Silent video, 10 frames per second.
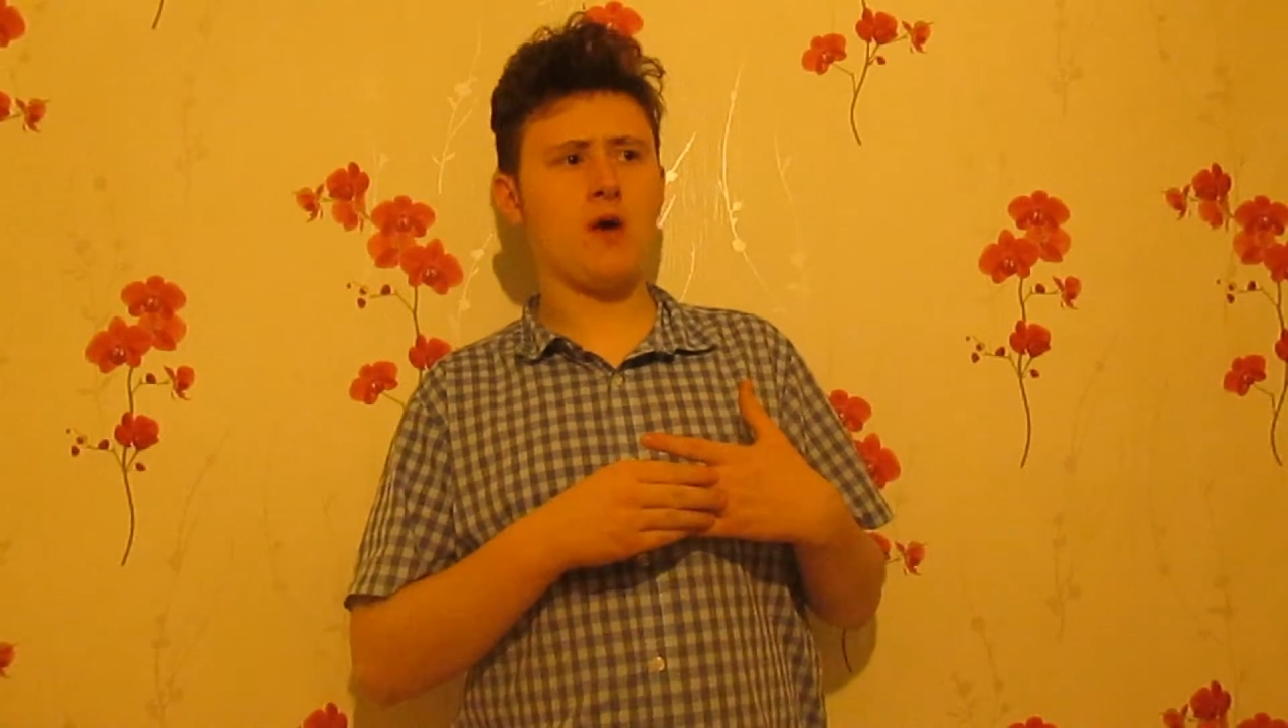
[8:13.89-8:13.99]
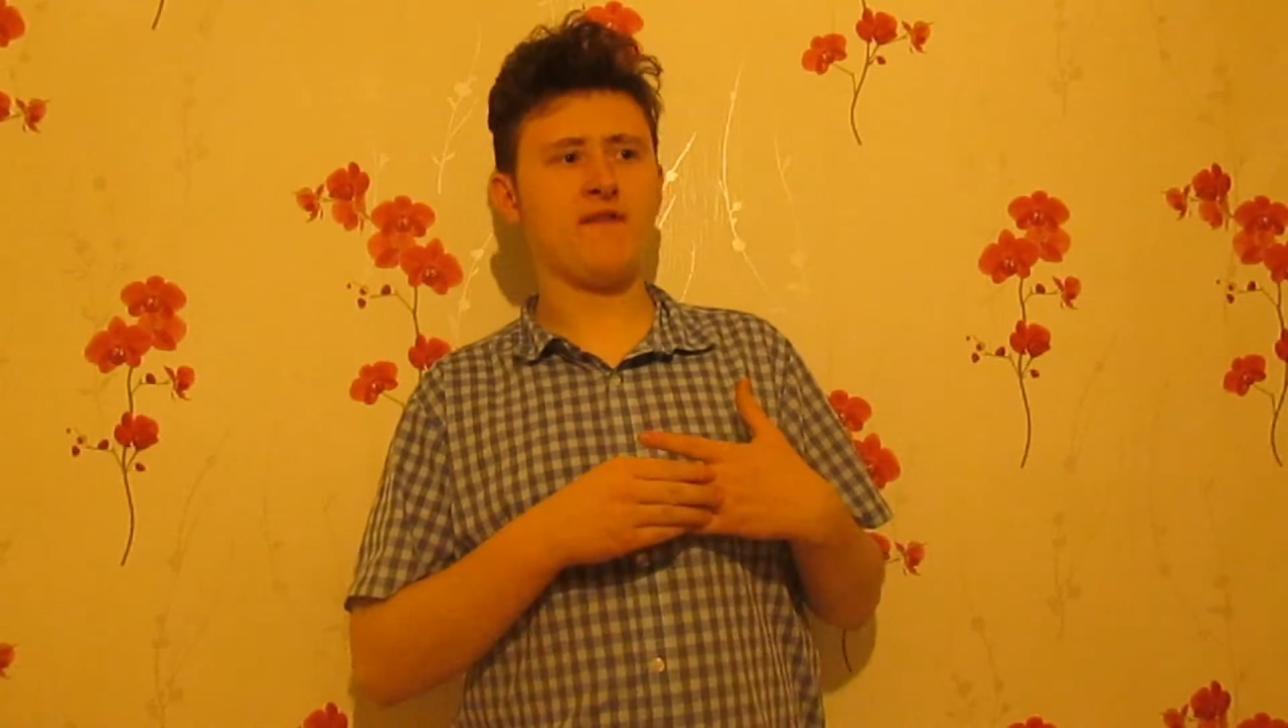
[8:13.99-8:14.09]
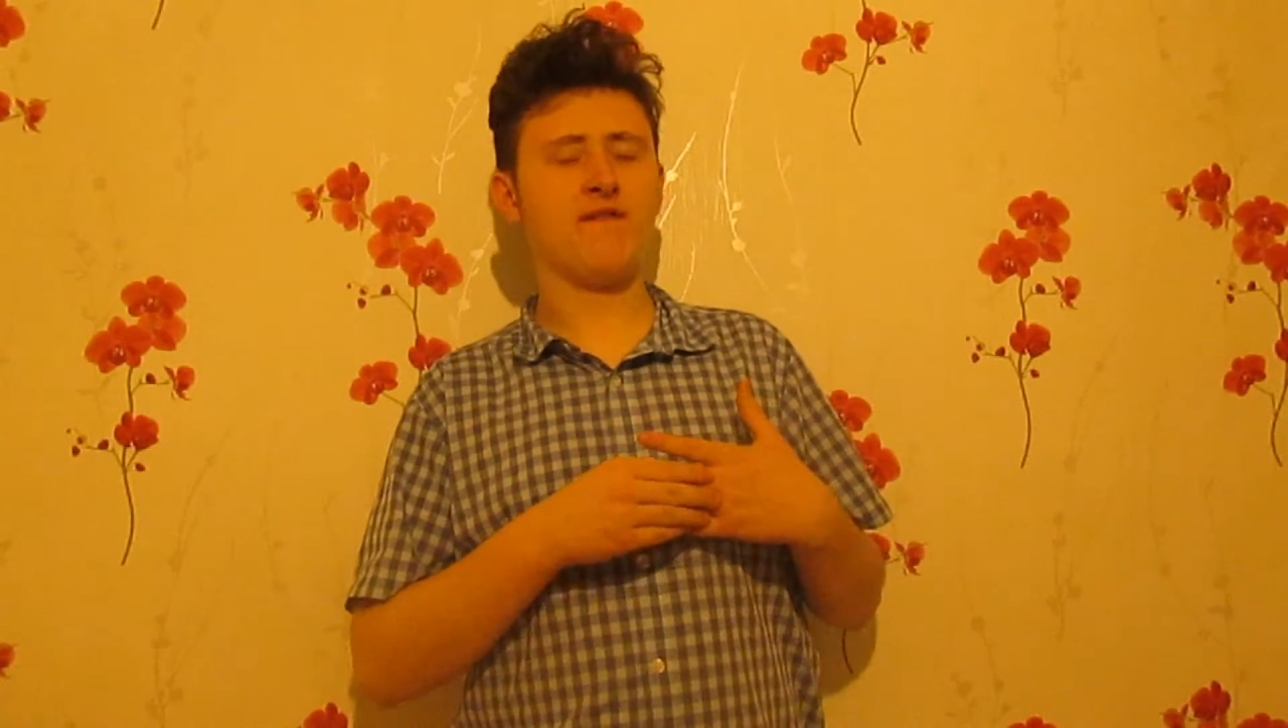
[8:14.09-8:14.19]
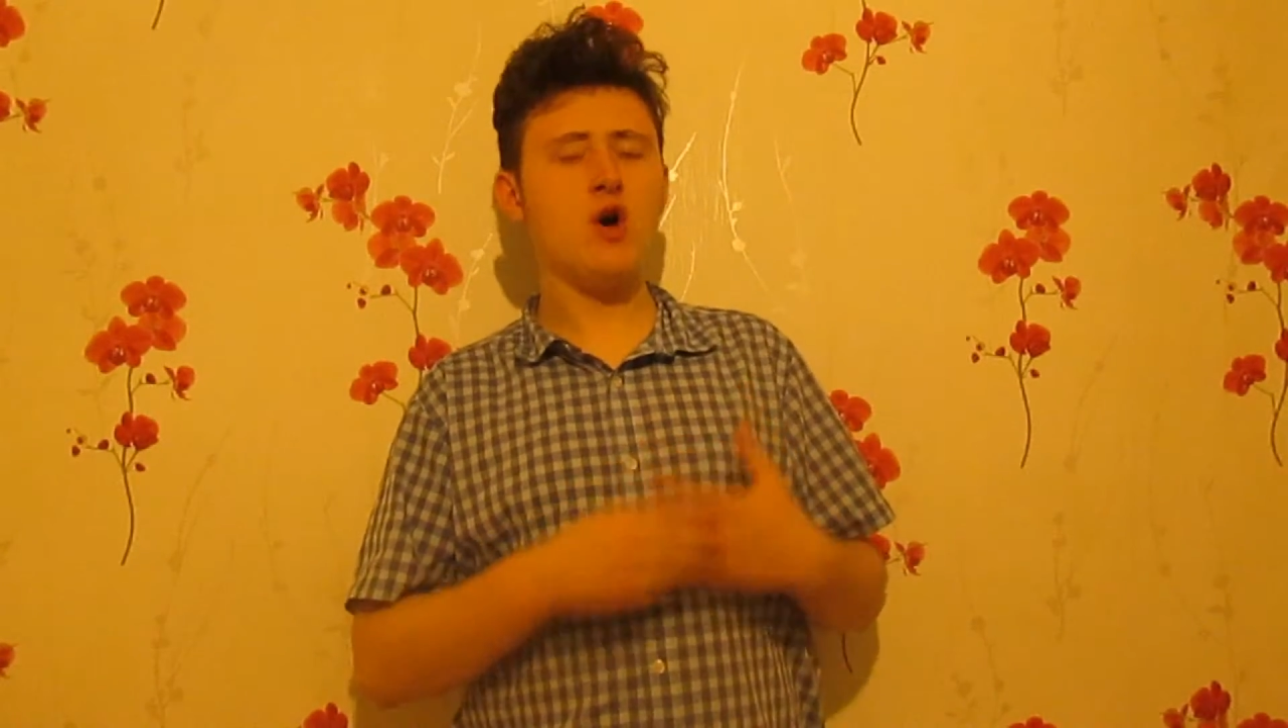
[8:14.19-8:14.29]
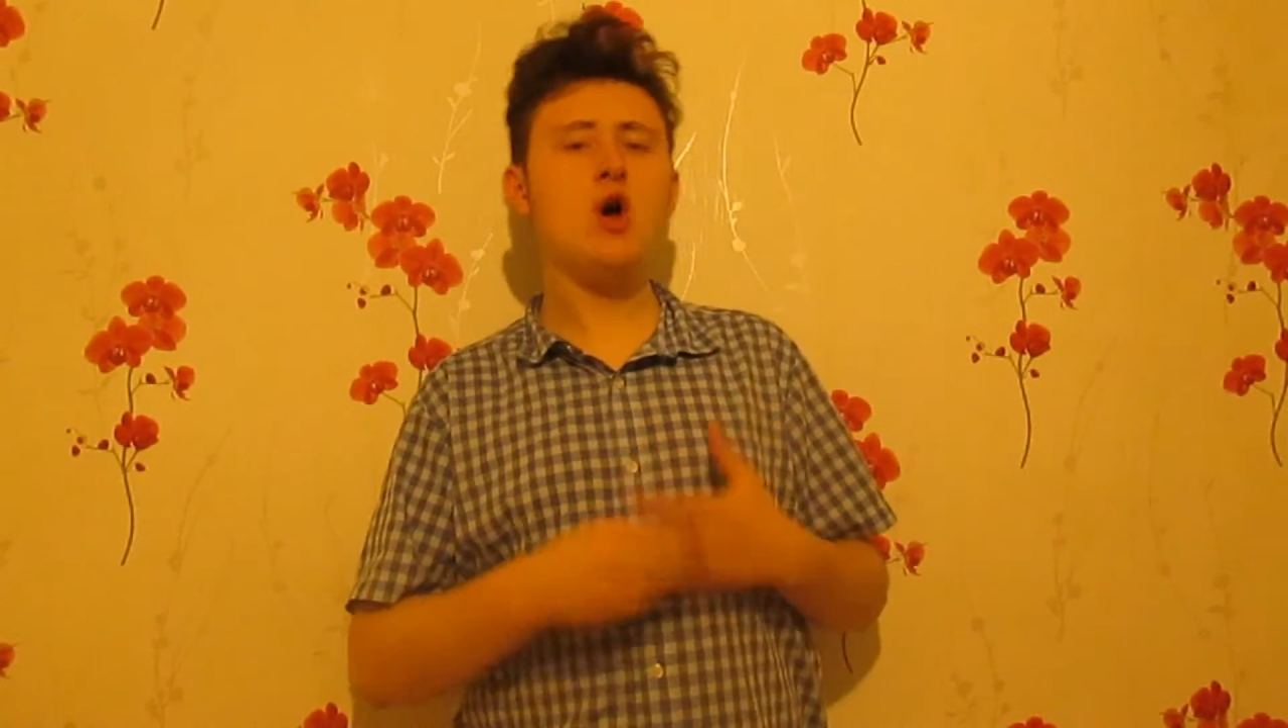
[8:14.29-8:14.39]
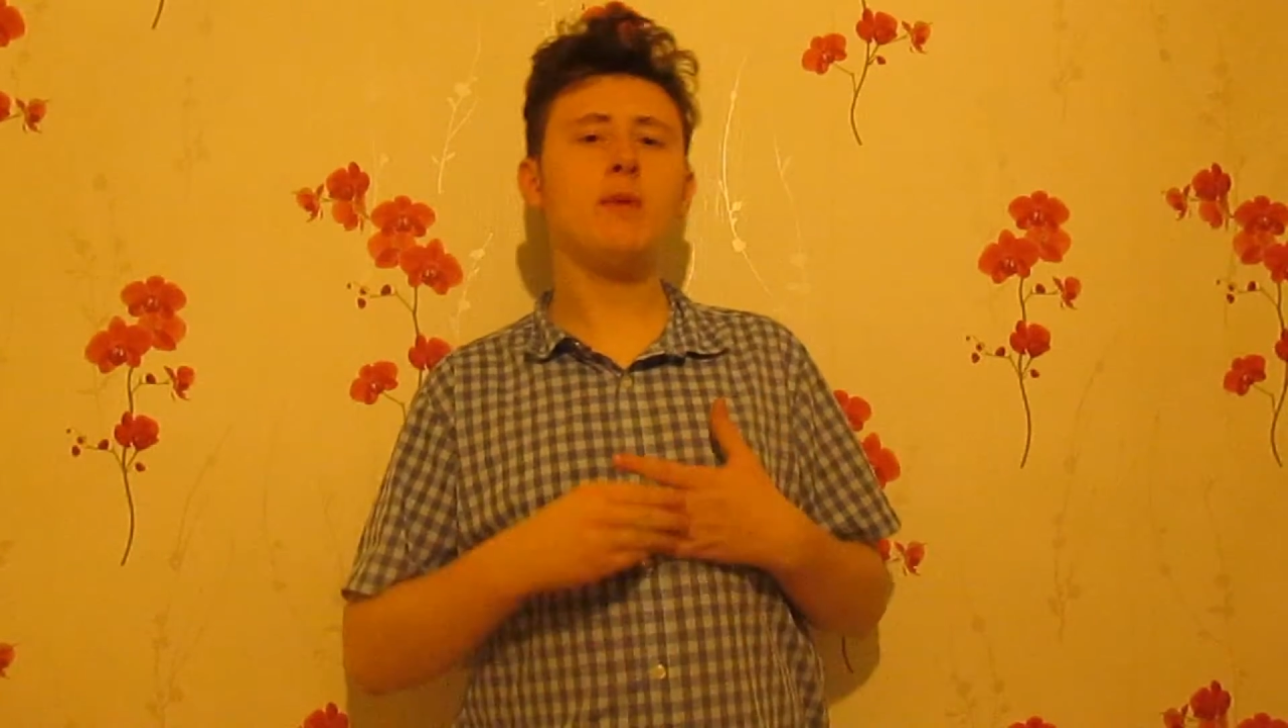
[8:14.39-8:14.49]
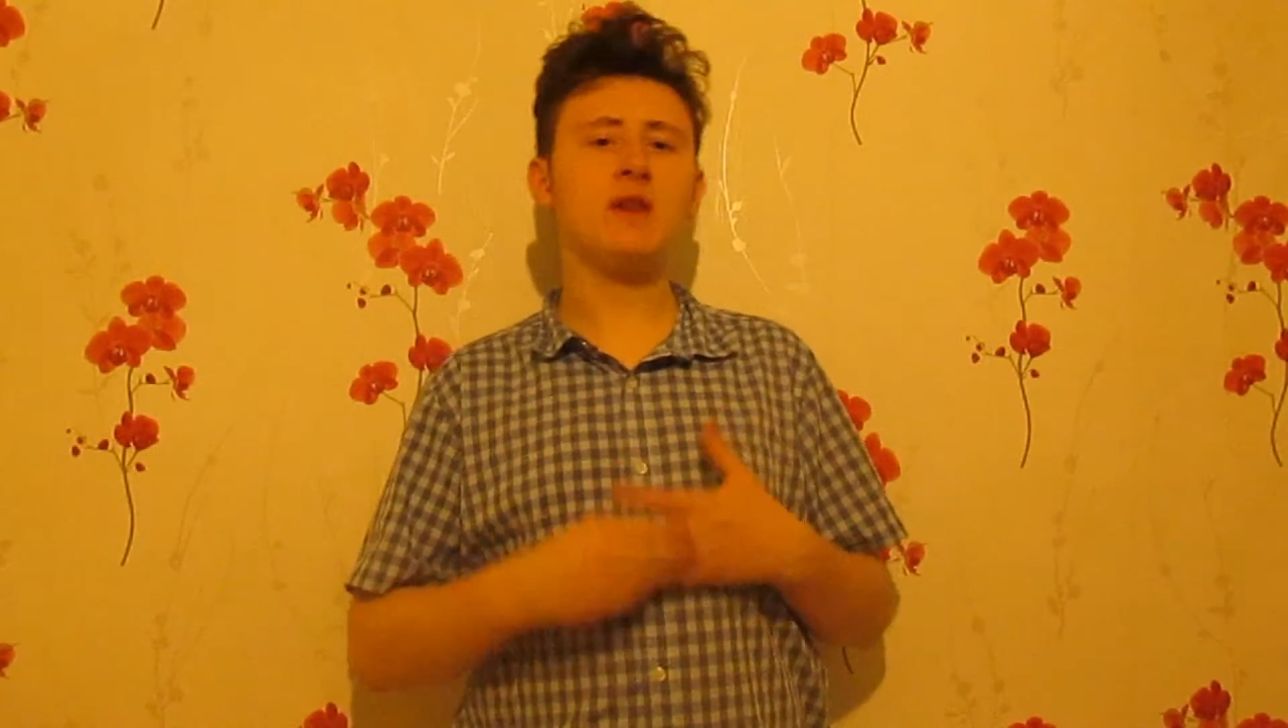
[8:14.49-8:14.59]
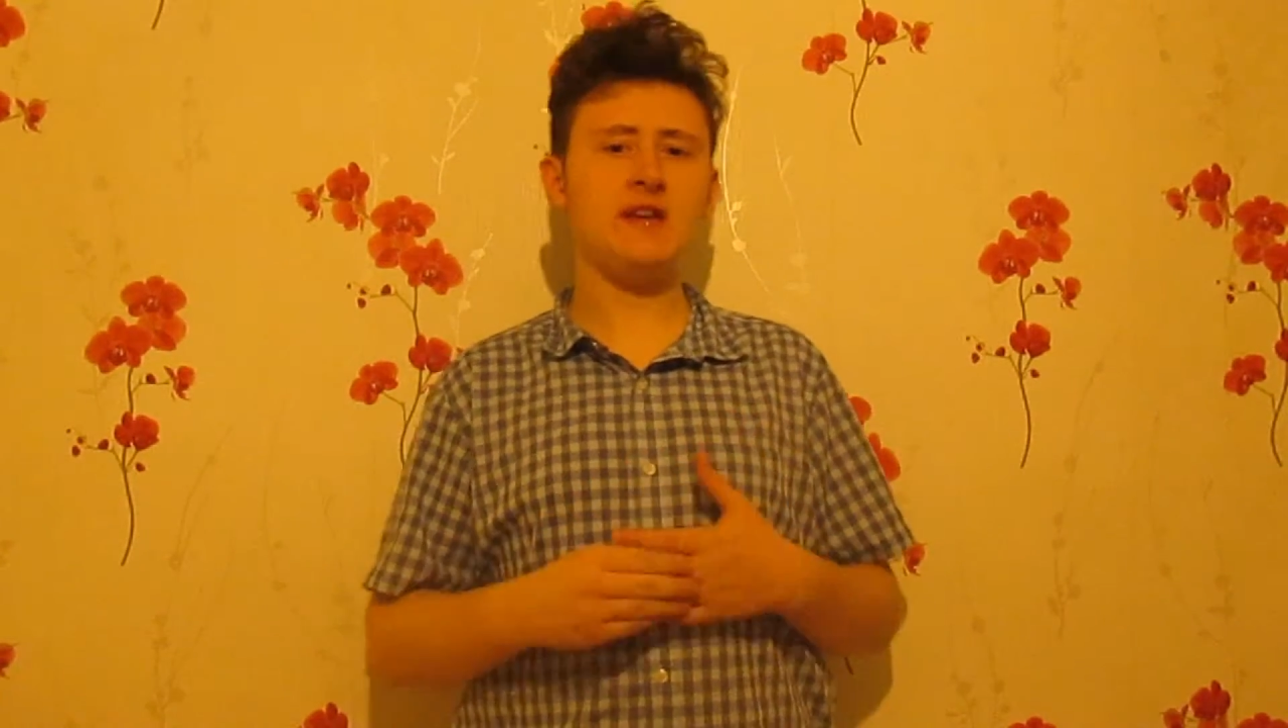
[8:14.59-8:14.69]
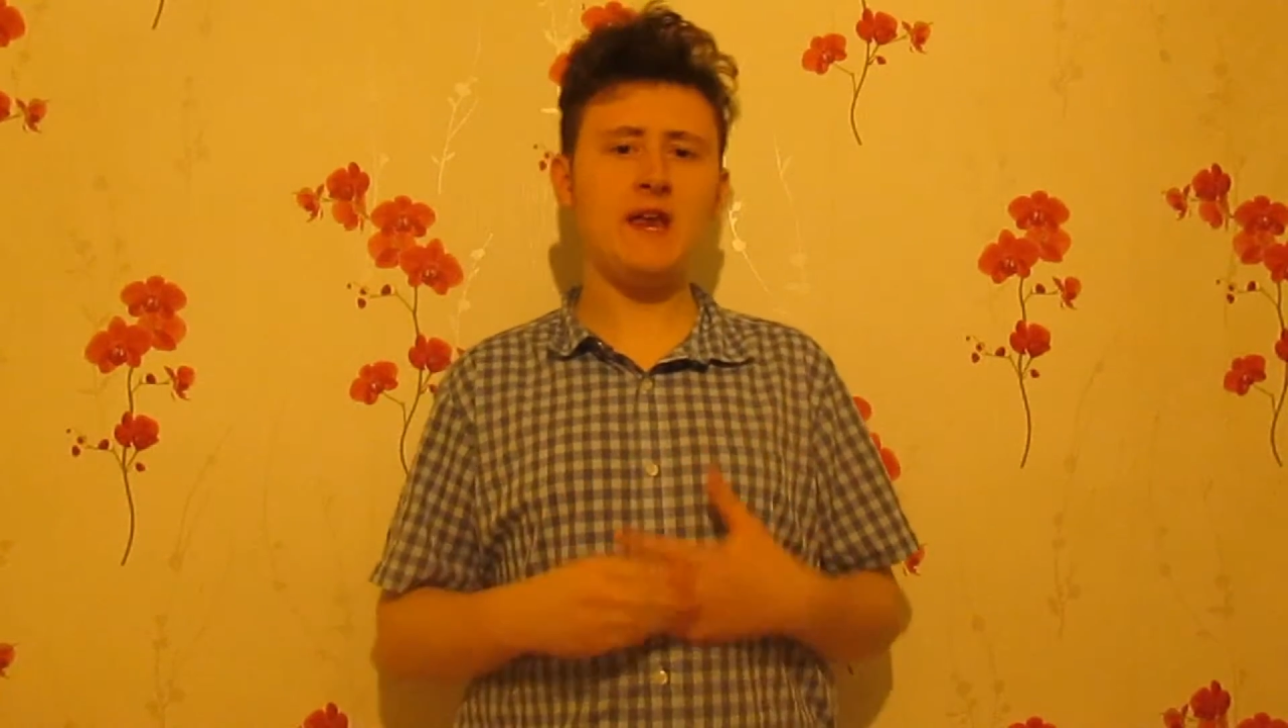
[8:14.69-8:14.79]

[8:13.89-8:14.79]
Verbally